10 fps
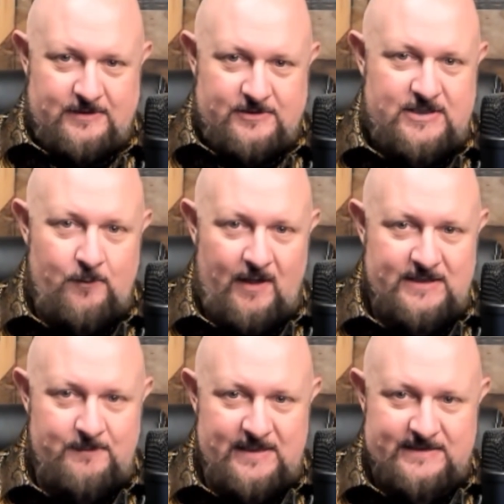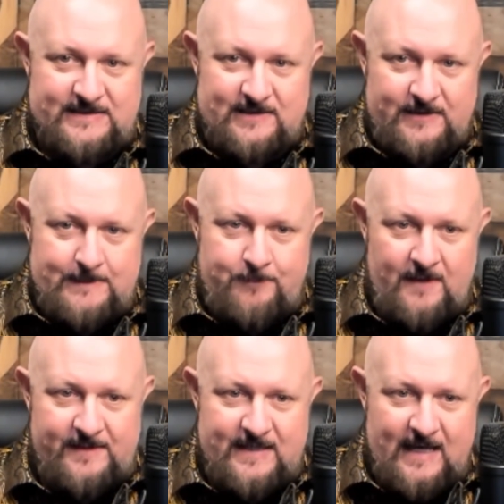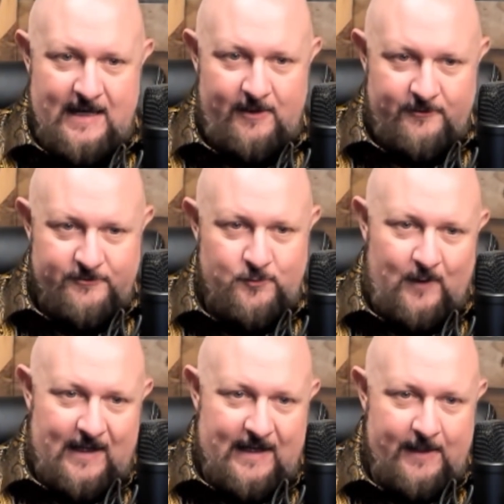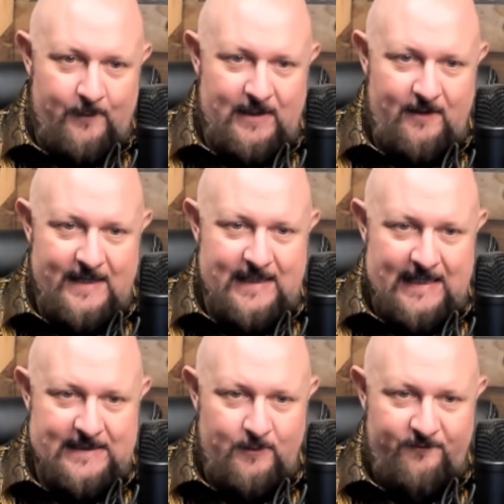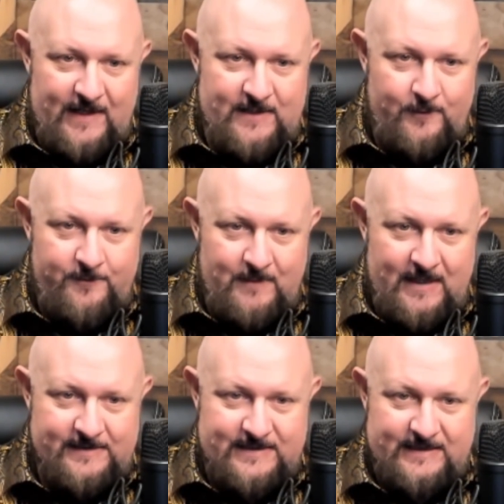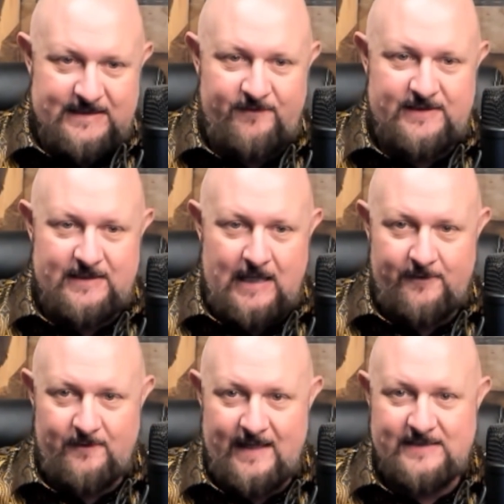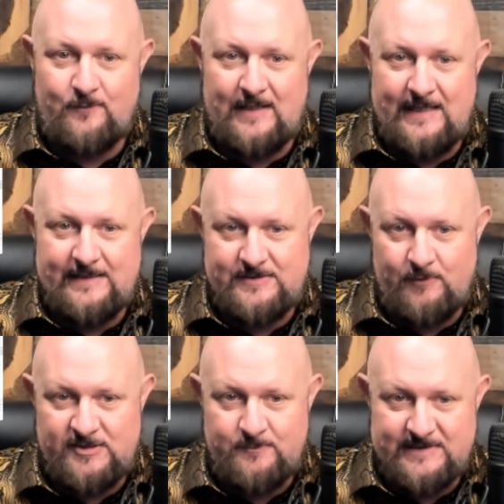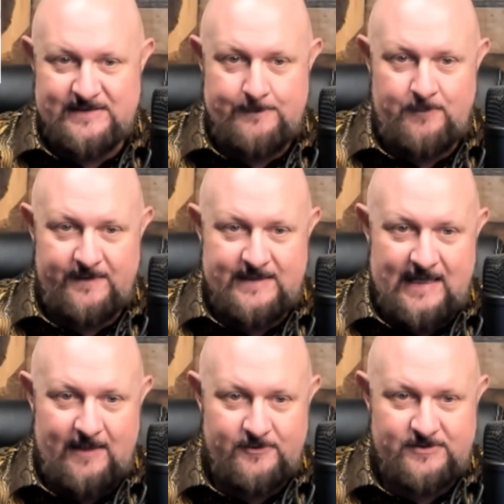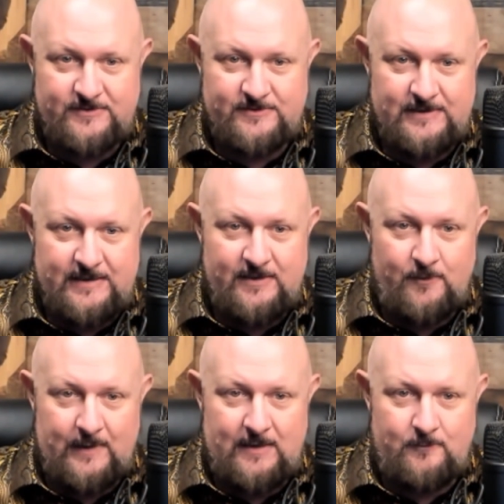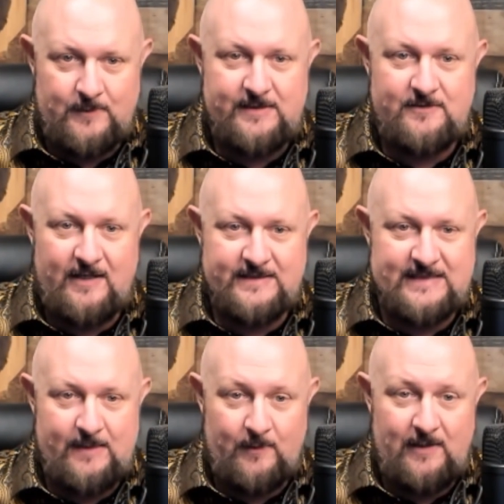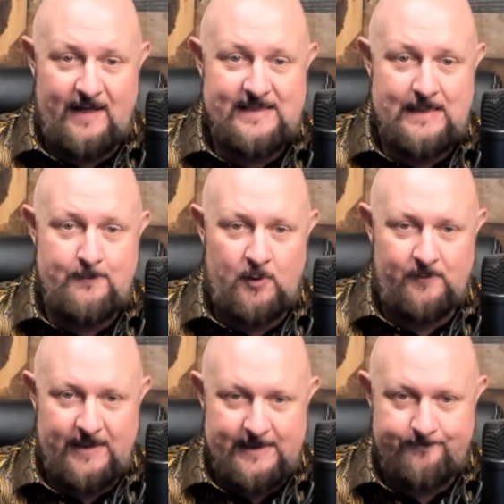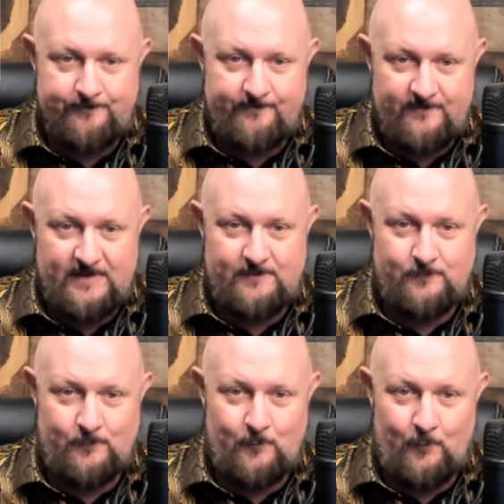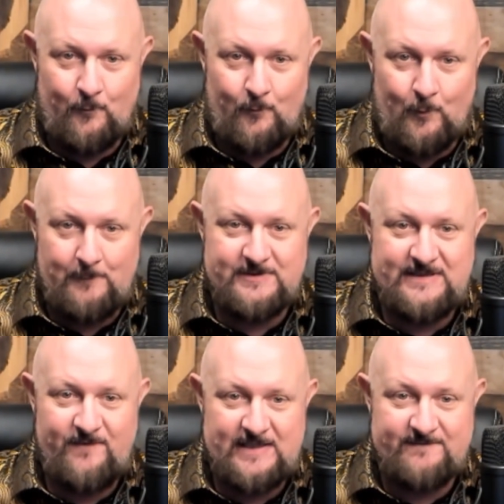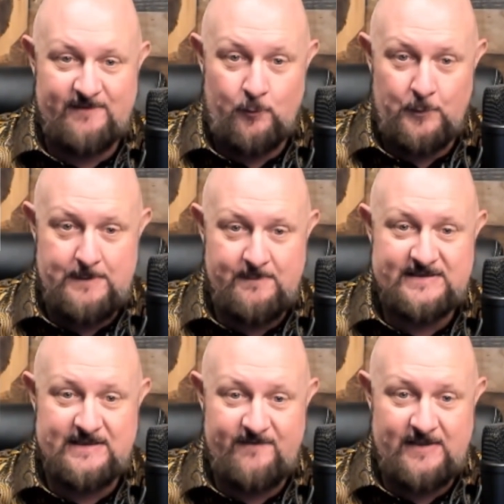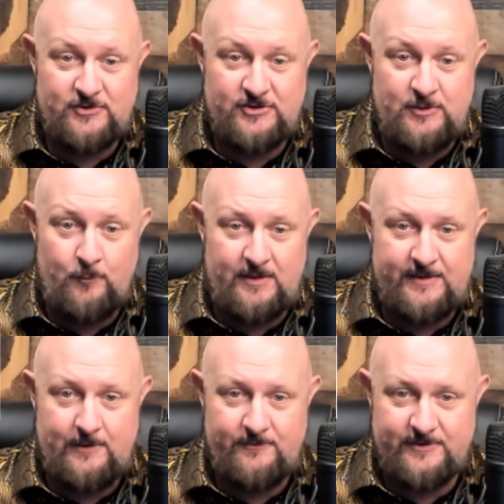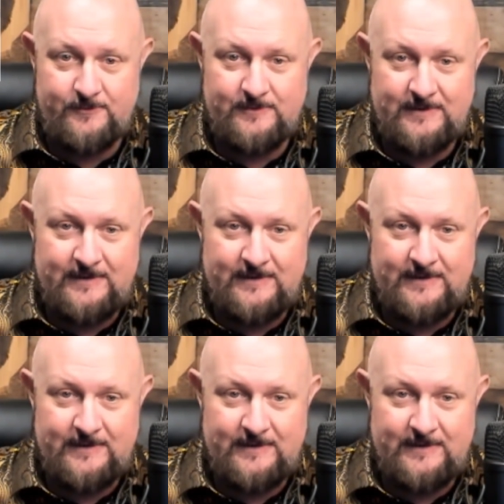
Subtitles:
She wants me to sleep on the couch. Why? Well, I got into a fight with my significant other. That's why she wants me to sleep on the couch. Well, what can cause that? Well, I came home late. What was the effect of it? We missed an event she wanted to go to.